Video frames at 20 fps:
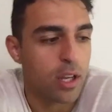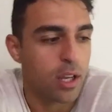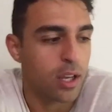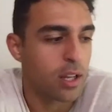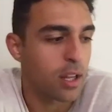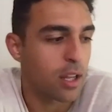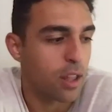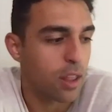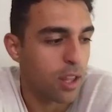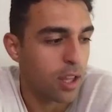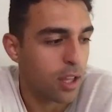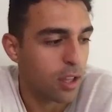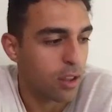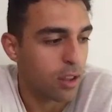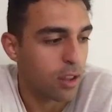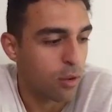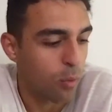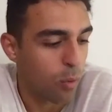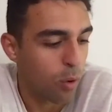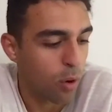and I think the
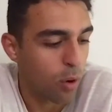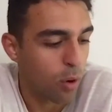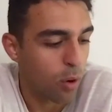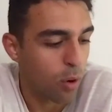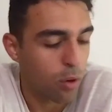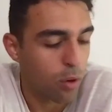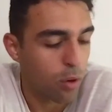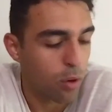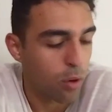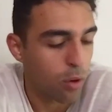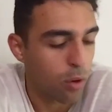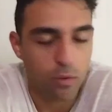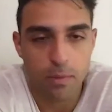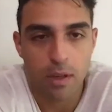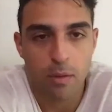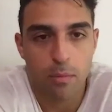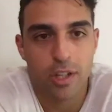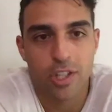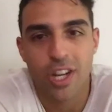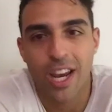world will be a much
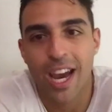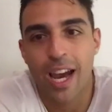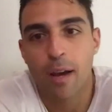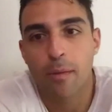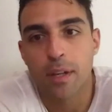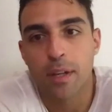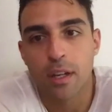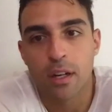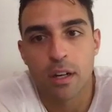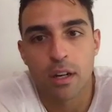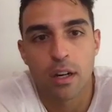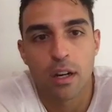happier